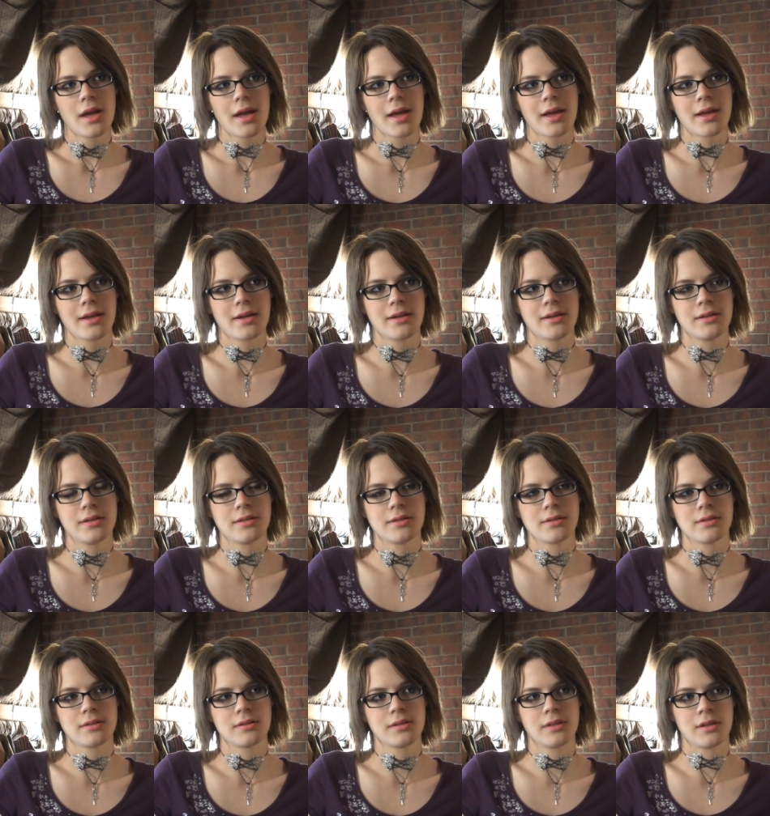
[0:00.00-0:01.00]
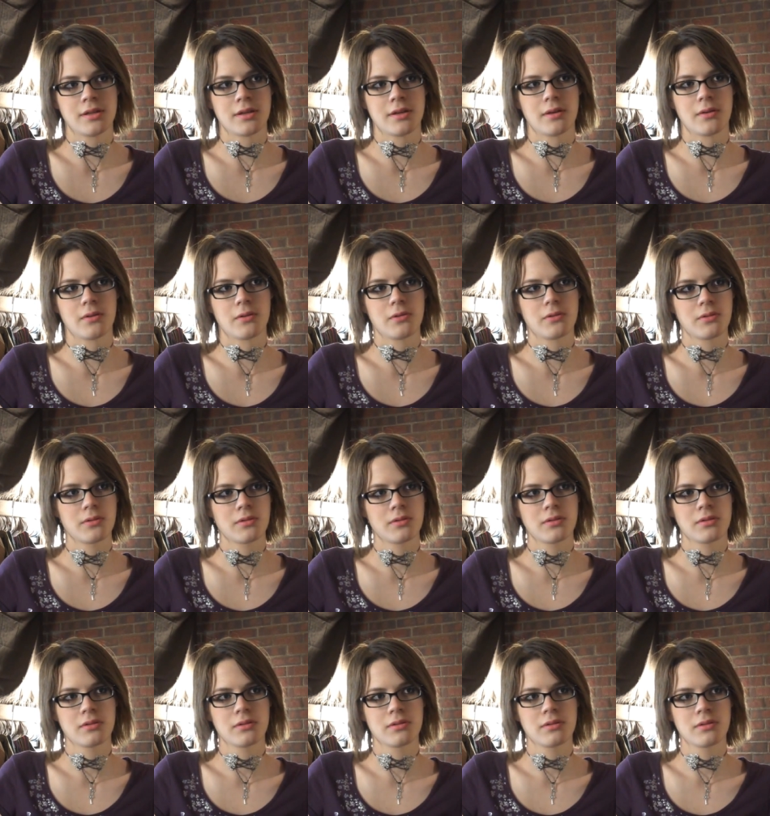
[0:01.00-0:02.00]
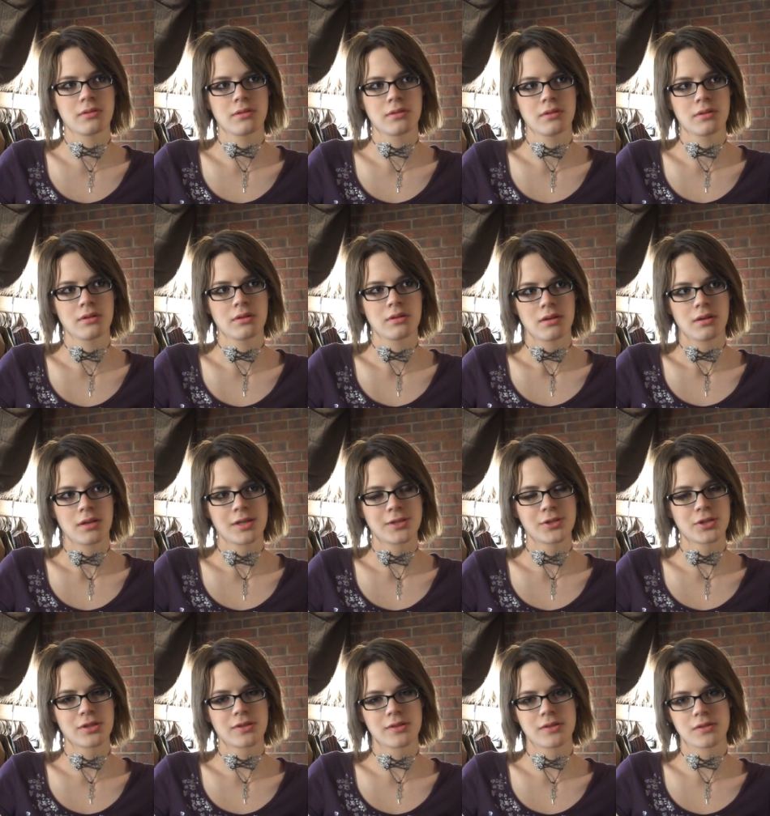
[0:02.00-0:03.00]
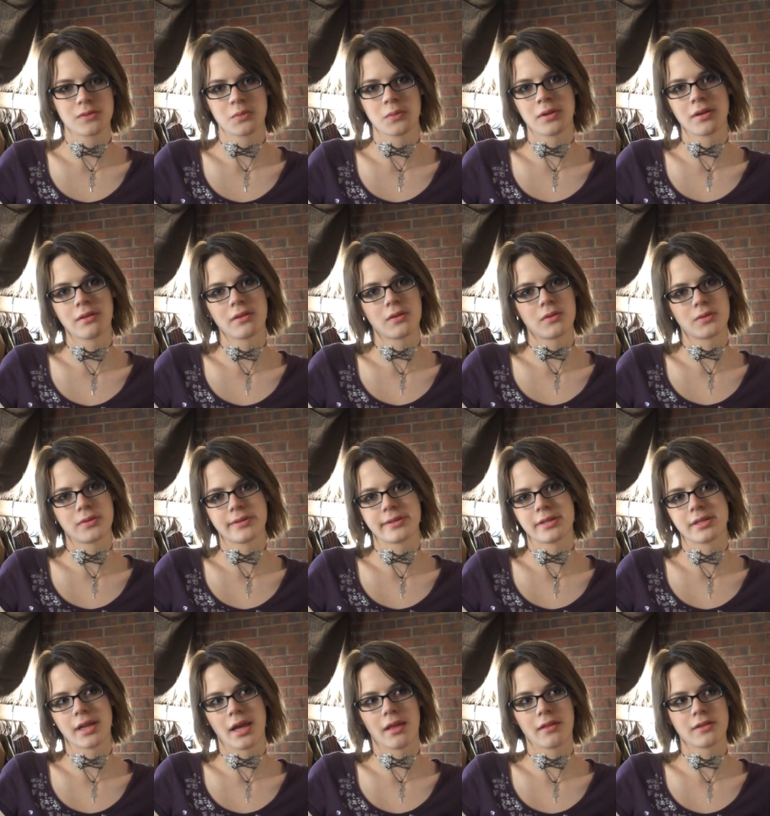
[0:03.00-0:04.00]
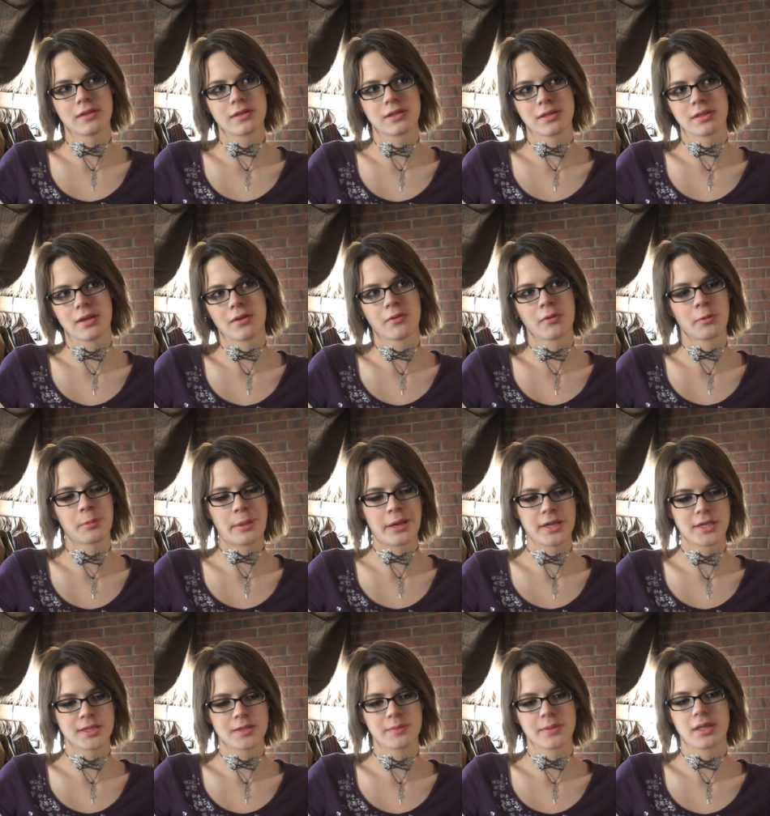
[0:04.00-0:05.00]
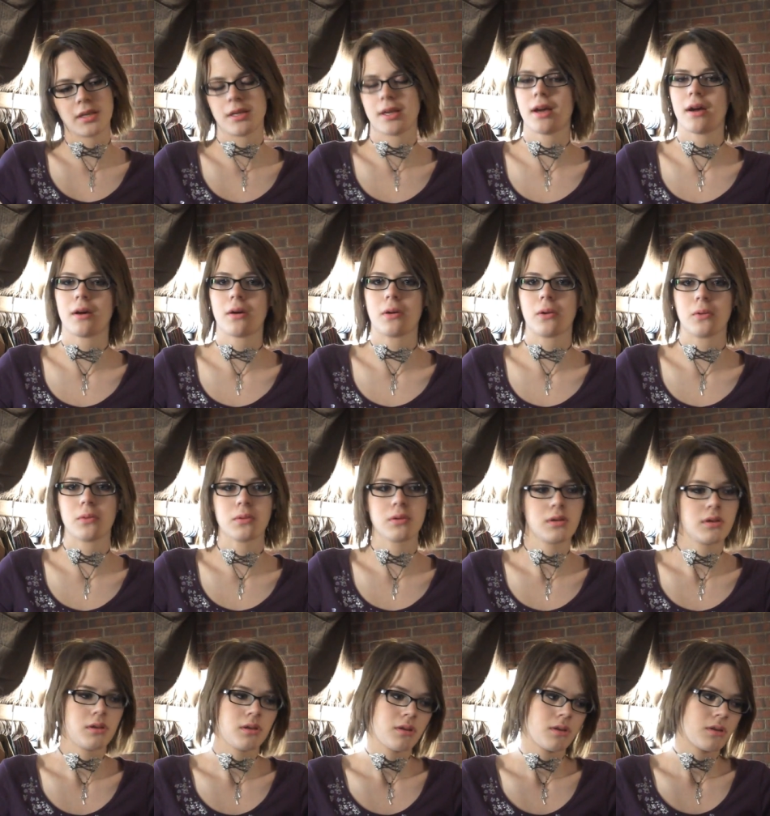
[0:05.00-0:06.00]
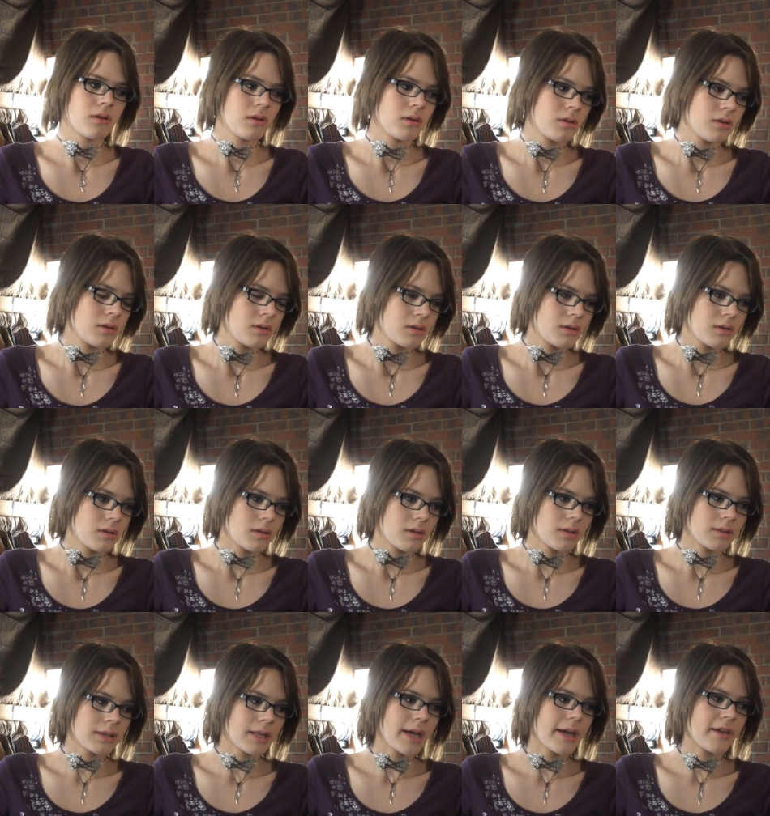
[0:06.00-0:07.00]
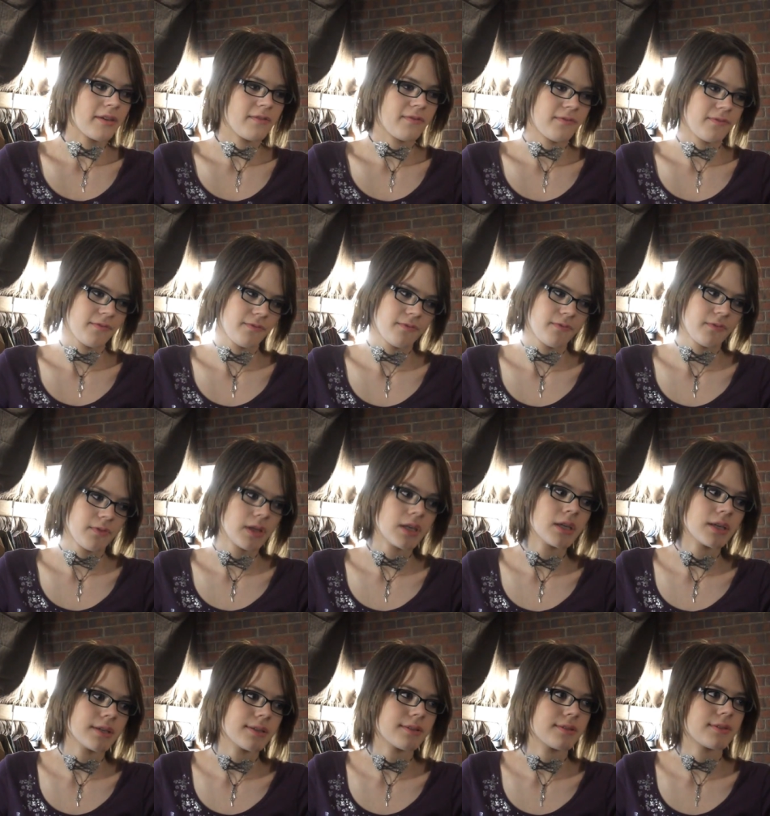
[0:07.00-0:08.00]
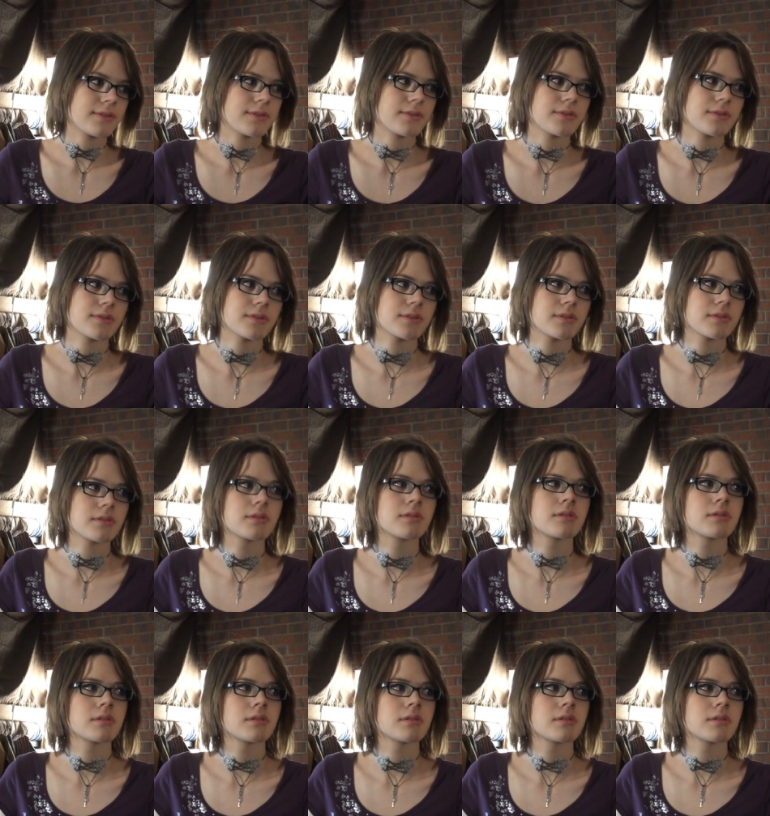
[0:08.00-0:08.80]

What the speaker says: And, you know, it's just one of those deaths that reminds me how life is